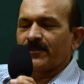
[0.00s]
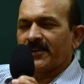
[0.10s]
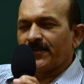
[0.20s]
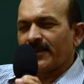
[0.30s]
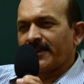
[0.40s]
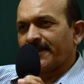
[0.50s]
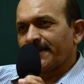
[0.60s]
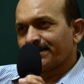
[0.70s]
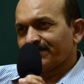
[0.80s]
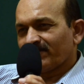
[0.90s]
briefly,
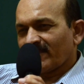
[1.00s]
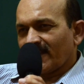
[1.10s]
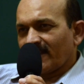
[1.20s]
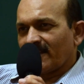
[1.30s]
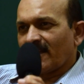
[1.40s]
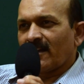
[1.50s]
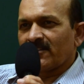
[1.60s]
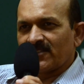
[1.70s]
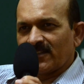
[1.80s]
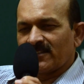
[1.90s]
there are
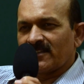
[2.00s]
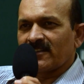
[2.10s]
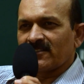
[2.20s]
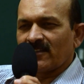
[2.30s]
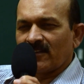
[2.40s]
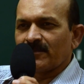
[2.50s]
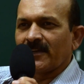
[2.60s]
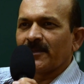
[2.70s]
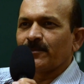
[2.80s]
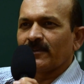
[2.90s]
syntax
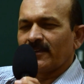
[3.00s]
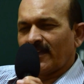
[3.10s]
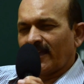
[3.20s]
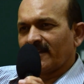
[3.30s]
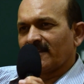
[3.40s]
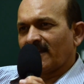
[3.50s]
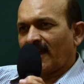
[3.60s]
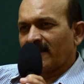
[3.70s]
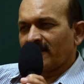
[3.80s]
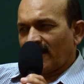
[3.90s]
available and
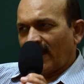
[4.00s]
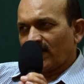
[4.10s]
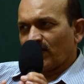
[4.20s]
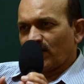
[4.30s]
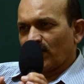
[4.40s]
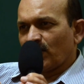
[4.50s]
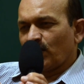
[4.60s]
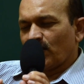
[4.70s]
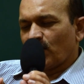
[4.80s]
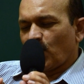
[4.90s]
I, I
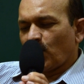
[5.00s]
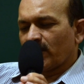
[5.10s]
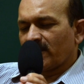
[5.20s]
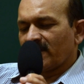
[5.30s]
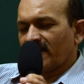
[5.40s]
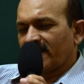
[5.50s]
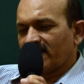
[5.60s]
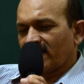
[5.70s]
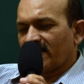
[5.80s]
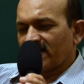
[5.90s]
would quote the
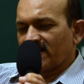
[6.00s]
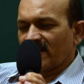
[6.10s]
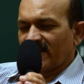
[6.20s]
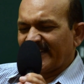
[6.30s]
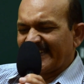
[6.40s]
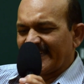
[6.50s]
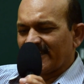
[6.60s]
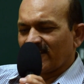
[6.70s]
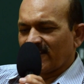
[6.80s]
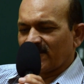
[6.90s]
international
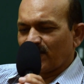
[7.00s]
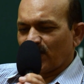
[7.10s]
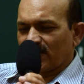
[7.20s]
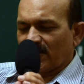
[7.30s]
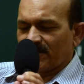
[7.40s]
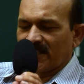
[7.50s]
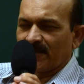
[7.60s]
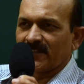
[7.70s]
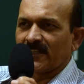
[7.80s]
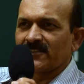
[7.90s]
editors most of
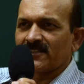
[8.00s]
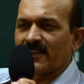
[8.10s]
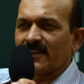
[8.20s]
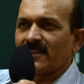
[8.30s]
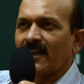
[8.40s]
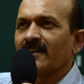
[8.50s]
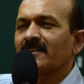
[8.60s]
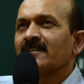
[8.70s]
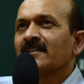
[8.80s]
them they say that